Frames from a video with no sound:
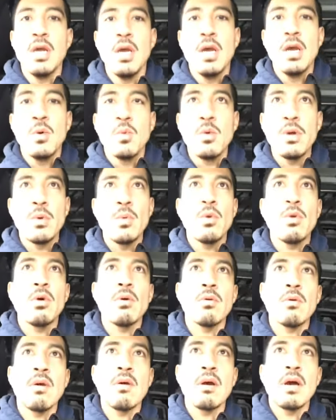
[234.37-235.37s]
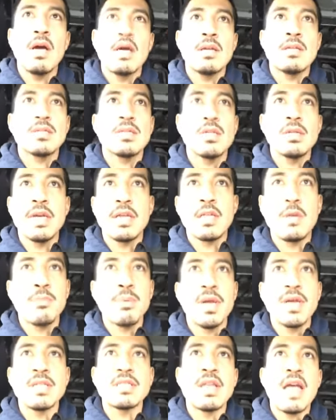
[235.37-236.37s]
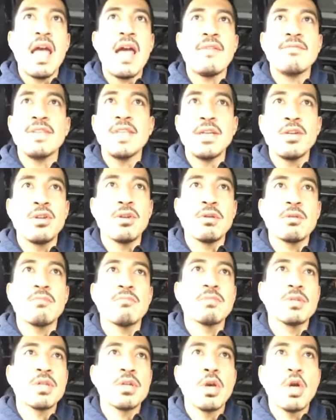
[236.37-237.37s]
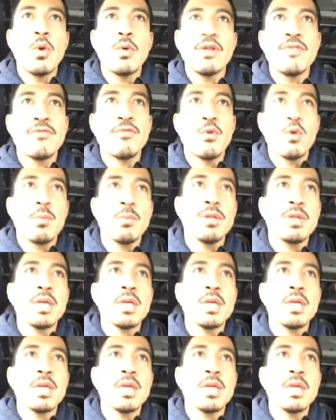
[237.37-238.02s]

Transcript: we will select a place to have dinner to go informally.